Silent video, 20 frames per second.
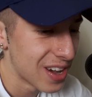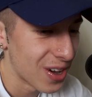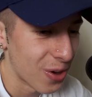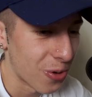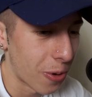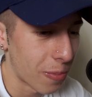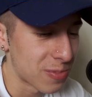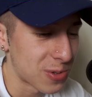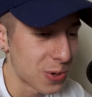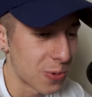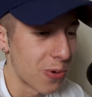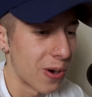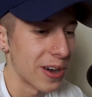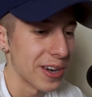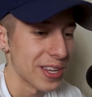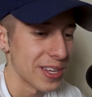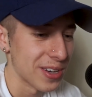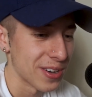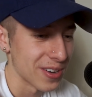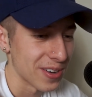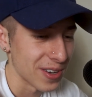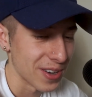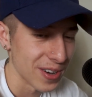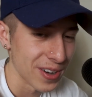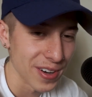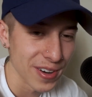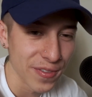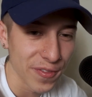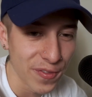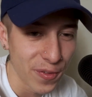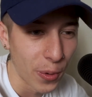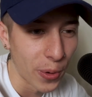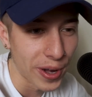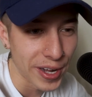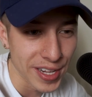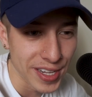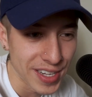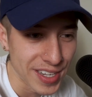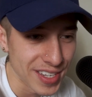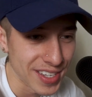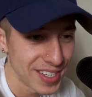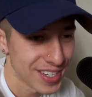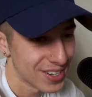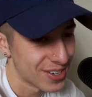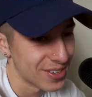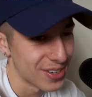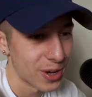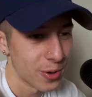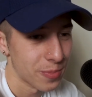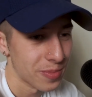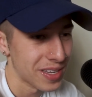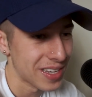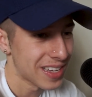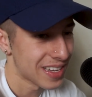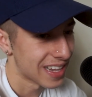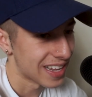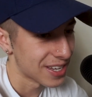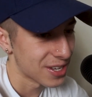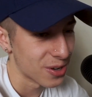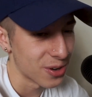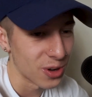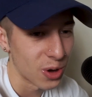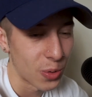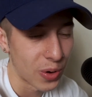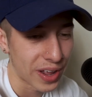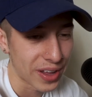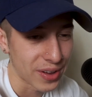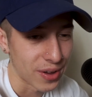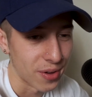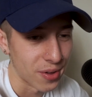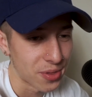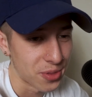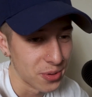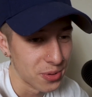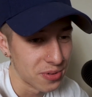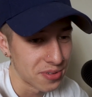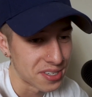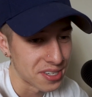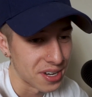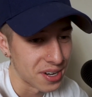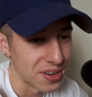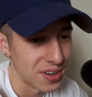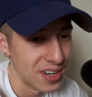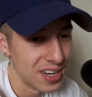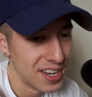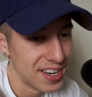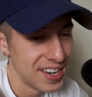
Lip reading: Oh, I'm 20. You're 40. You don't know me. Like you don't know what I go through. So